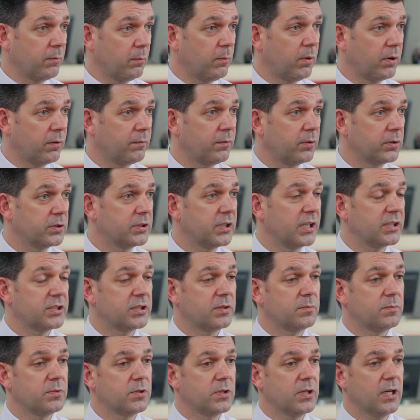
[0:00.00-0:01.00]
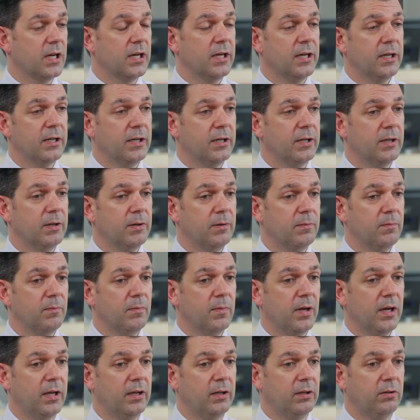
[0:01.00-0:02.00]
one of our systems
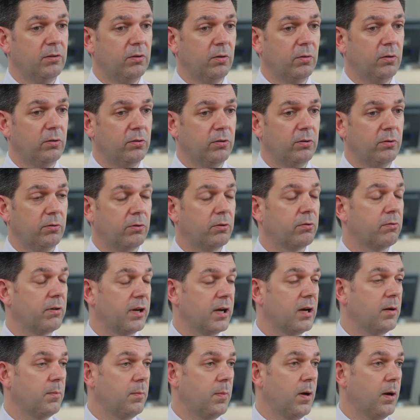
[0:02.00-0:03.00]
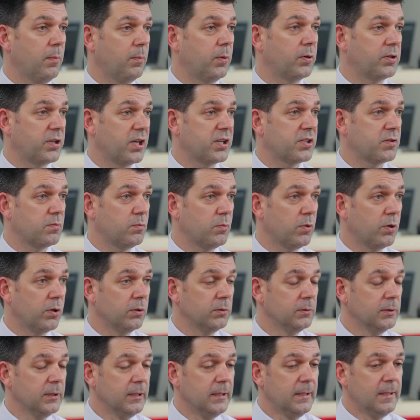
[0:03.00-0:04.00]
to create a partition
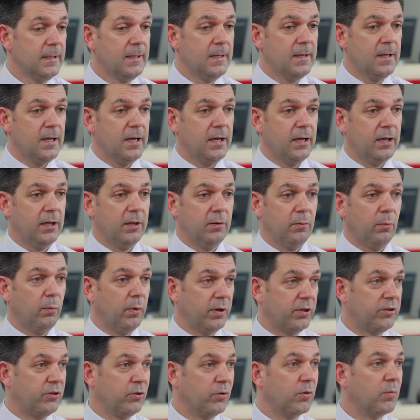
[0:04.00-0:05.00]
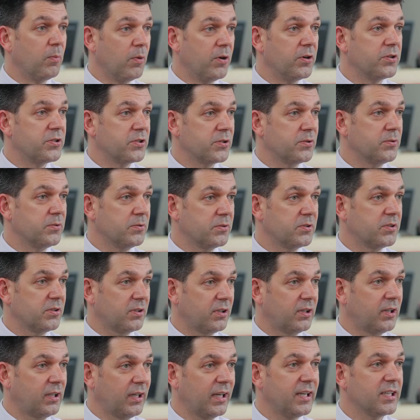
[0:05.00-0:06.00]
wall. with door
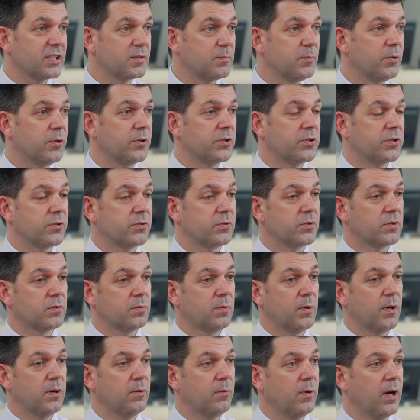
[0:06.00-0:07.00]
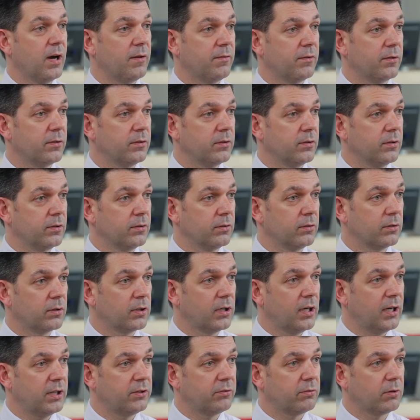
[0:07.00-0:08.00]
modules, glaze modules, whatever our
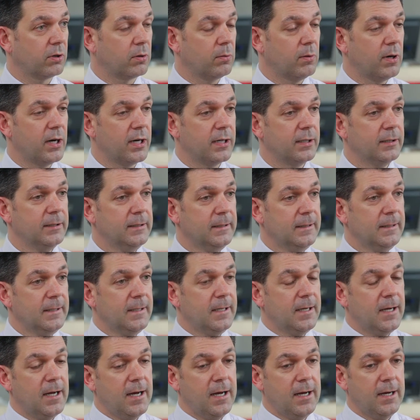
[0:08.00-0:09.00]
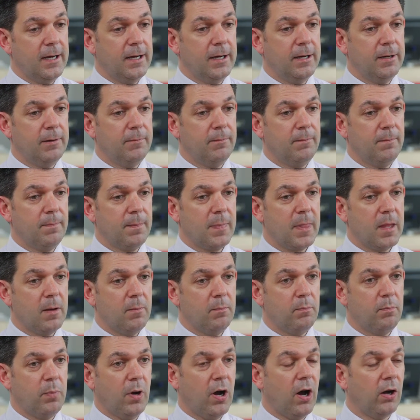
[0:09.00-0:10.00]
clients require.
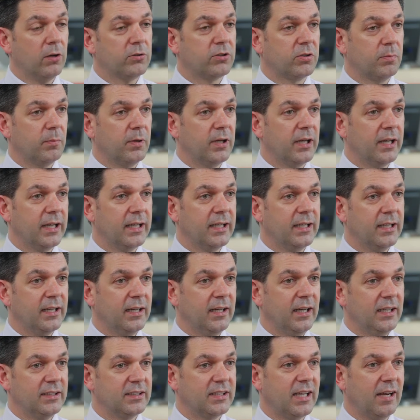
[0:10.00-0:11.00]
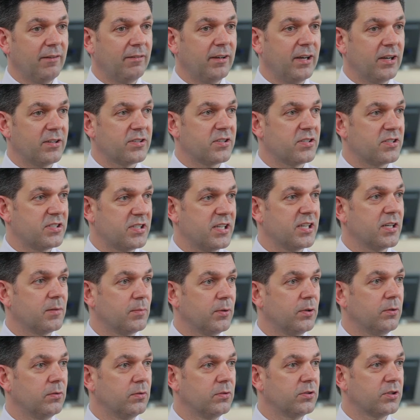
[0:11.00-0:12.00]
But ultimately, it's giving a
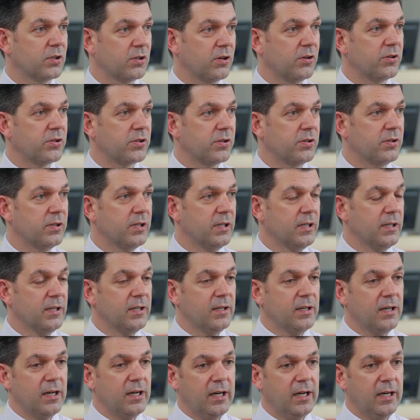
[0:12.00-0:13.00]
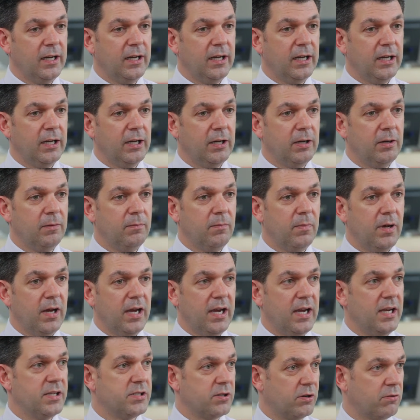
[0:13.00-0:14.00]
sustainable solution.
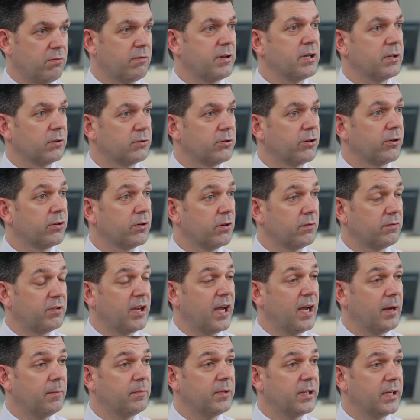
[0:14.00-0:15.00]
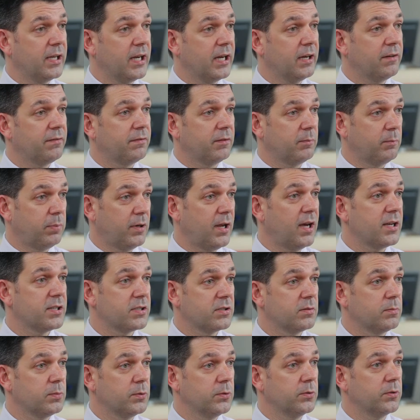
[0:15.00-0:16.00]
It is a green alternative to MDF and
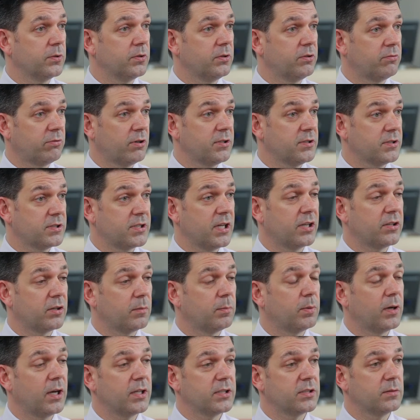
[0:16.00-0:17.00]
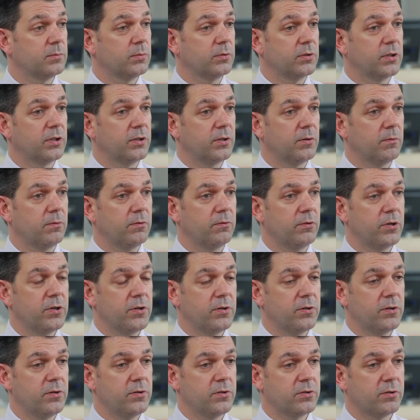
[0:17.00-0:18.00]
plasterboard, standard plasterboard that you would
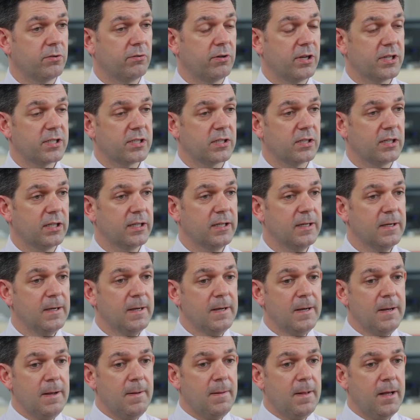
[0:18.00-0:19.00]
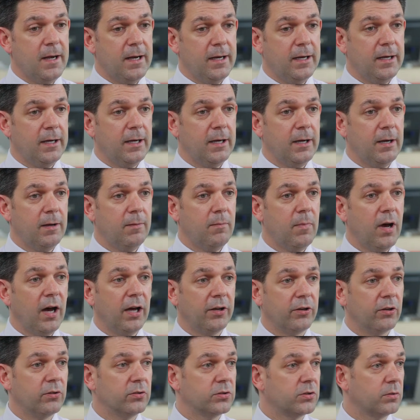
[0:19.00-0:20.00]
use traditionally,
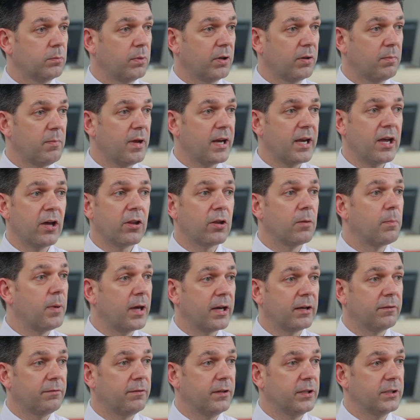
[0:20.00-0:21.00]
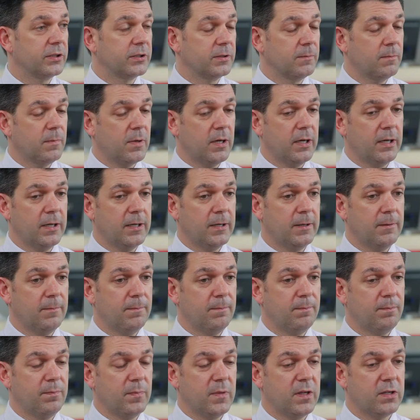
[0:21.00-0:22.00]
and also with many other benefits,
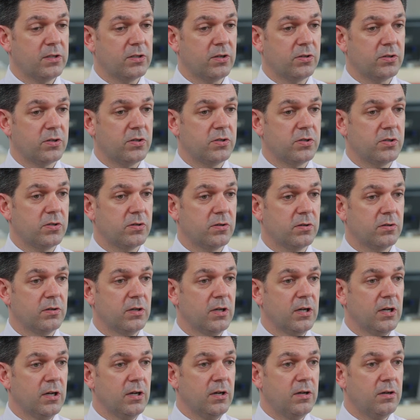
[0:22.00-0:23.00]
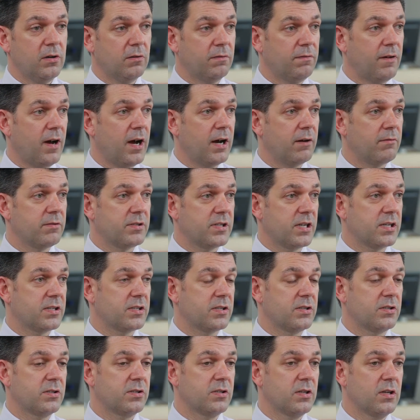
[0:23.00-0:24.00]
such as your fire
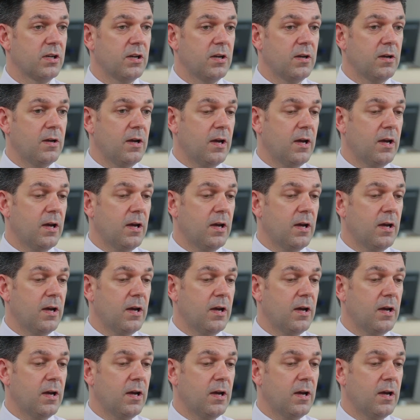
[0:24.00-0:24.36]
resistance.